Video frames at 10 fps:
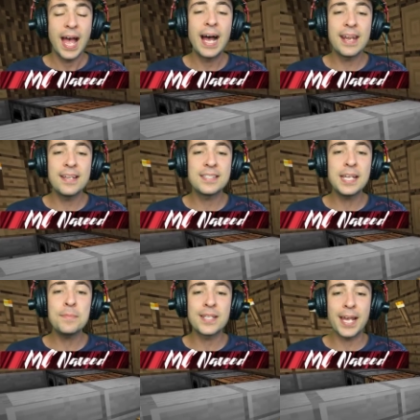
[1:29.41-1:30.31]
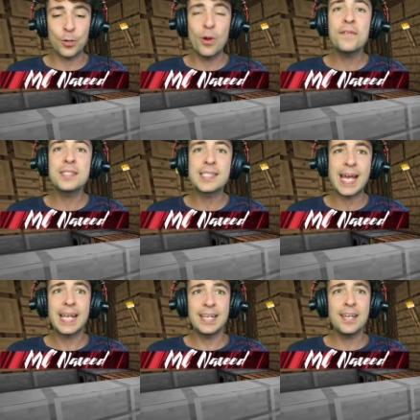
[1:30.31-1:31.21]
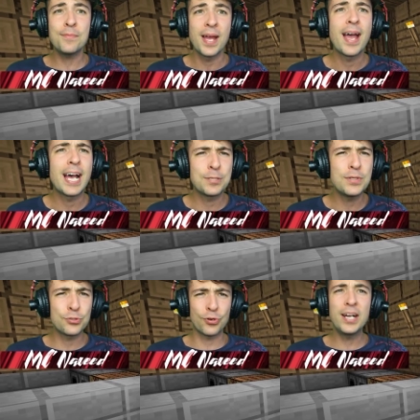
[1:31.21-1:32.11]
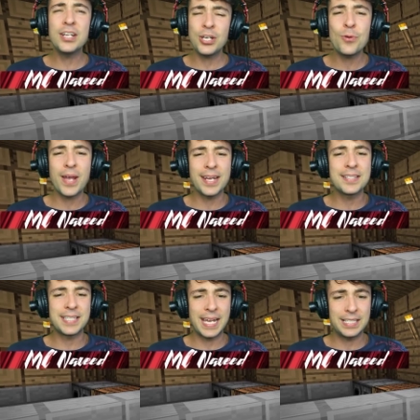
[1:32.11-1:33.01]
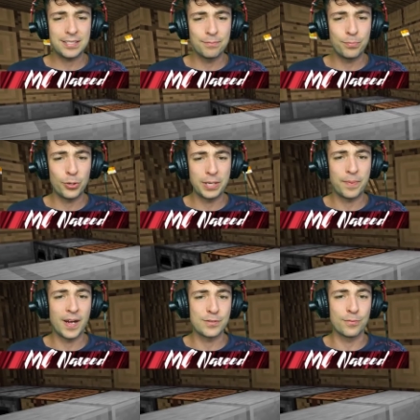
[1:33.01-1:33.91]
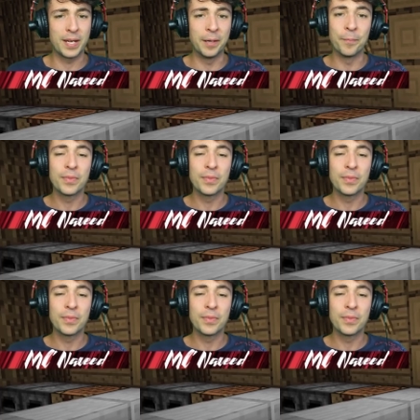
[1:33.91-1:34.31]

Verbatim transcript: And it seems like whoever's attacking him has been trying to go ahead and take some body parts from him.